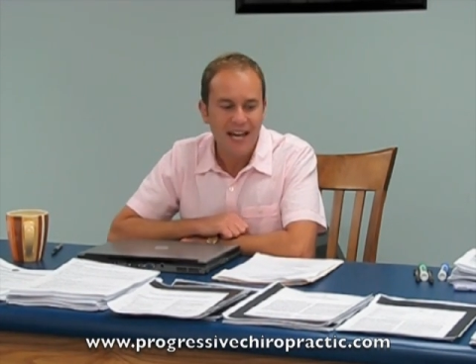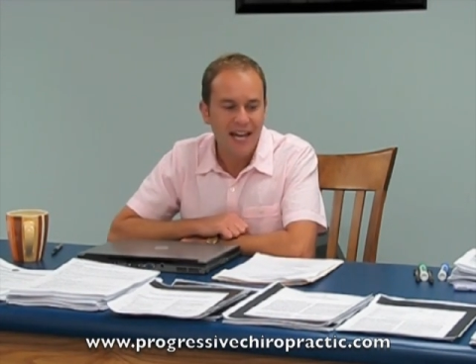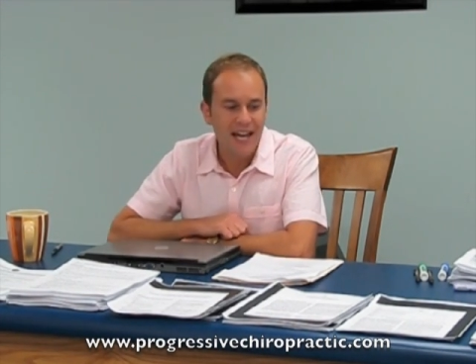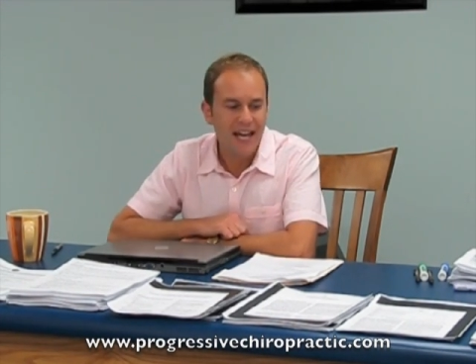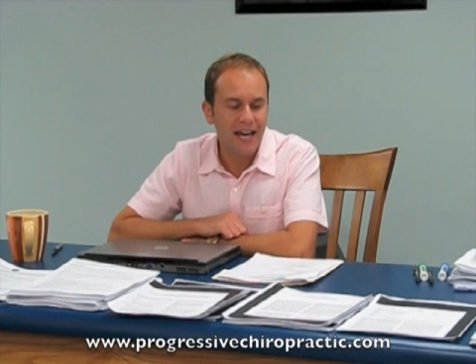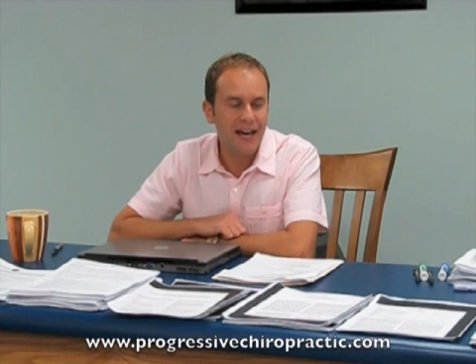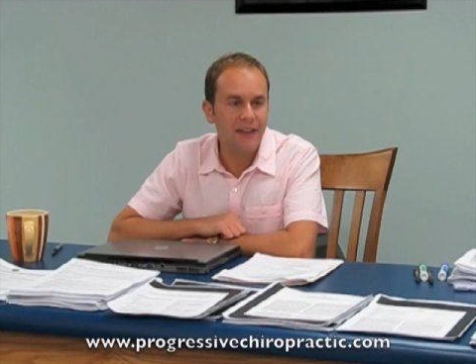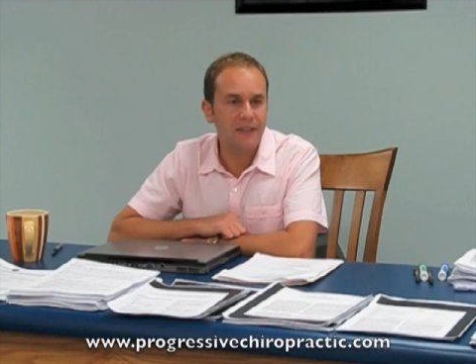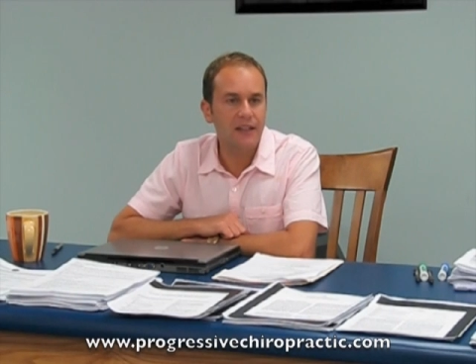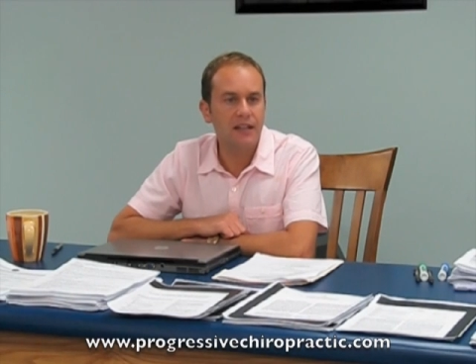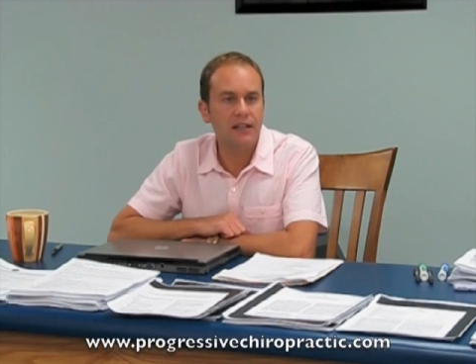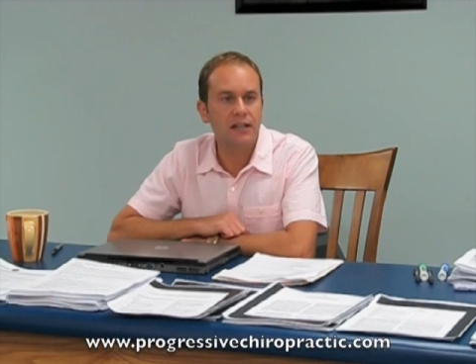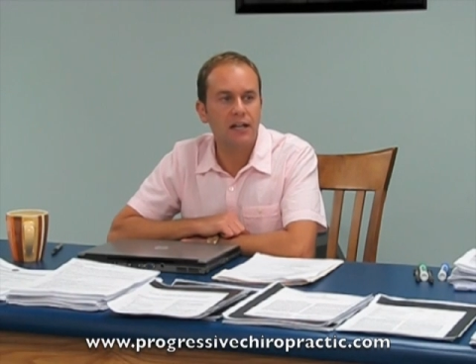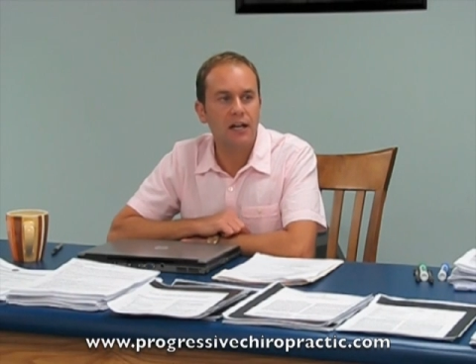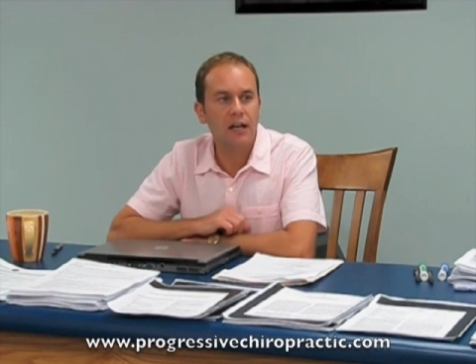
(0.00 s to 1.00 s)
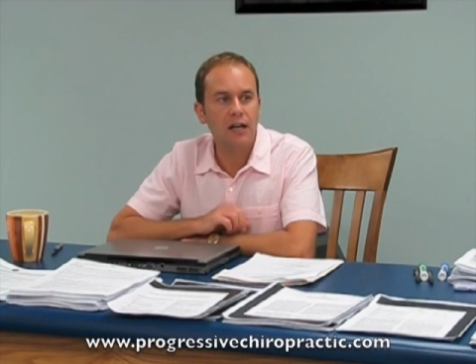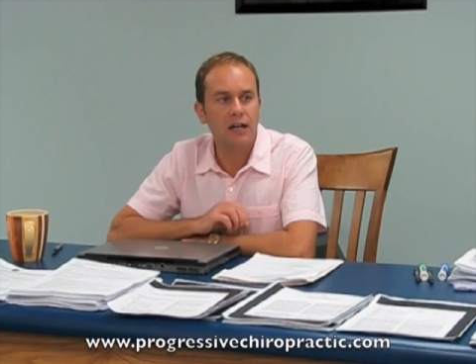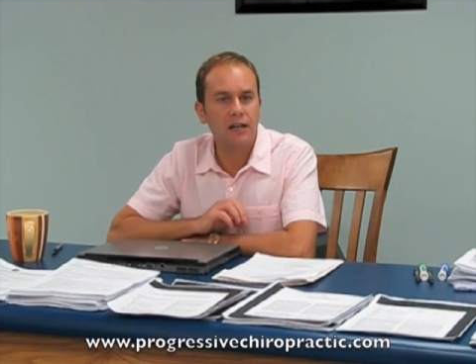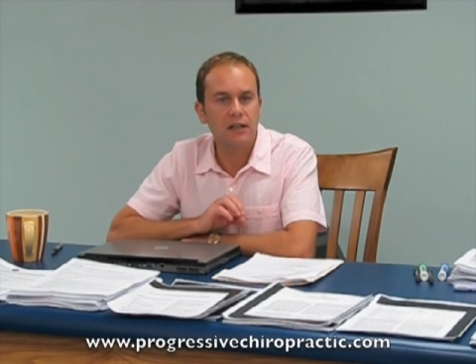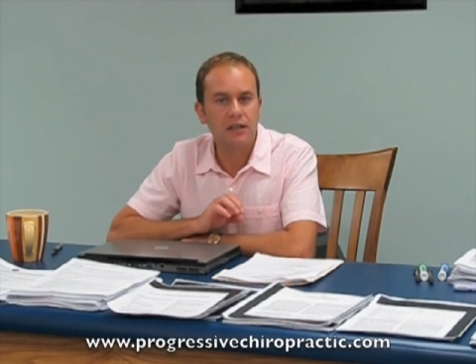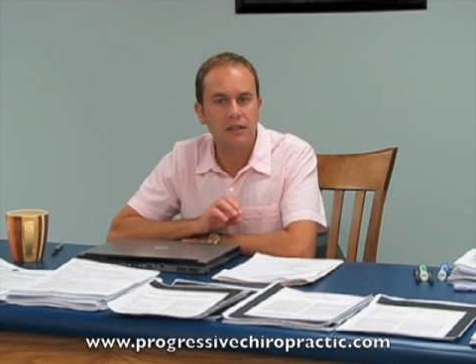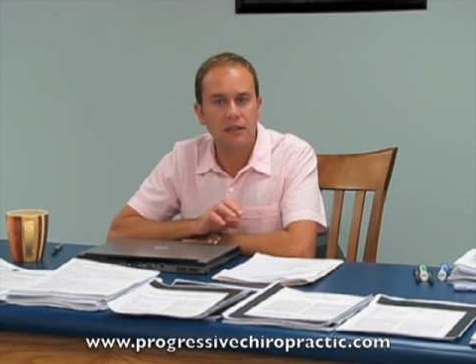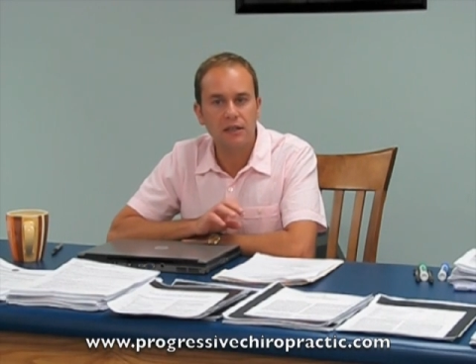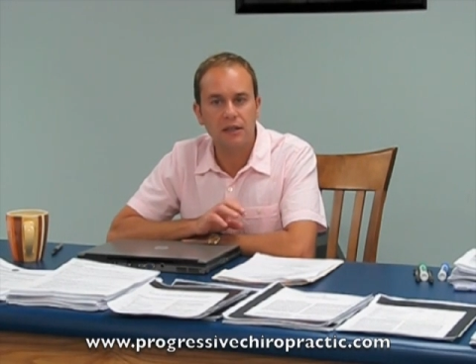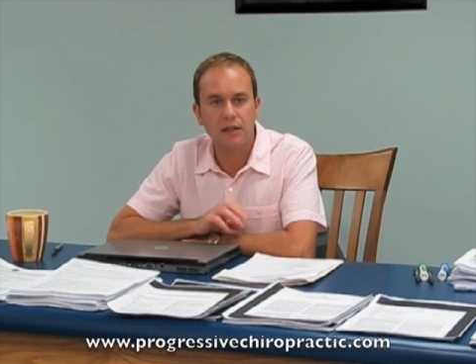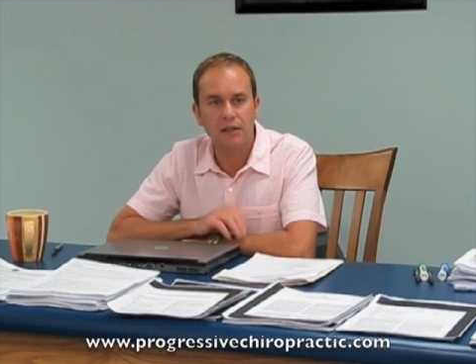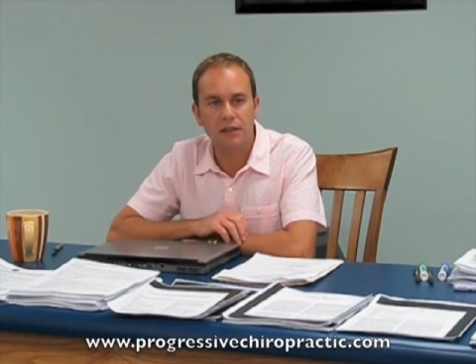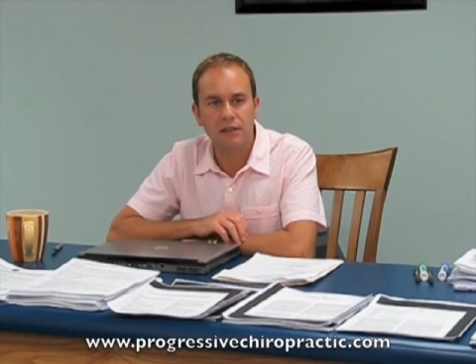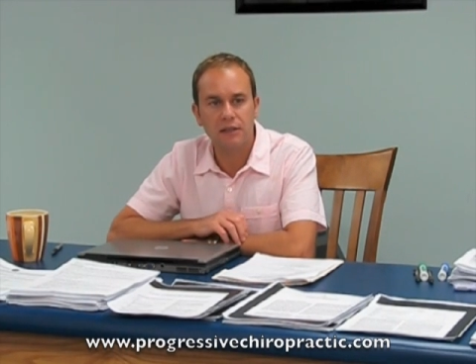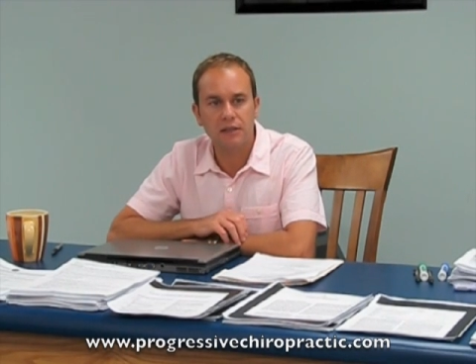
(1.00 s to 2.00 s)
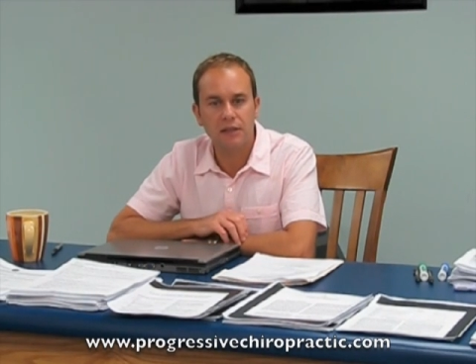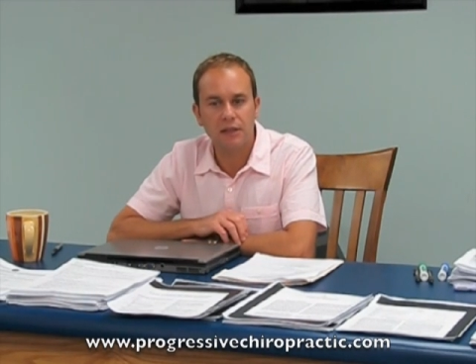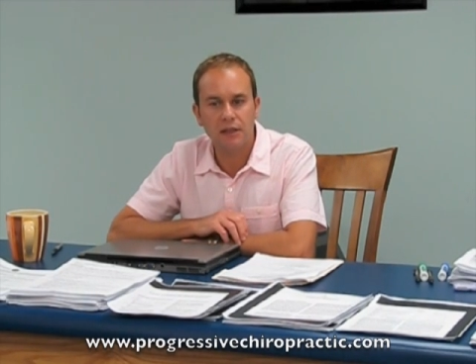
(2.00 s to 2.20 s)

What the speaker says: and then click on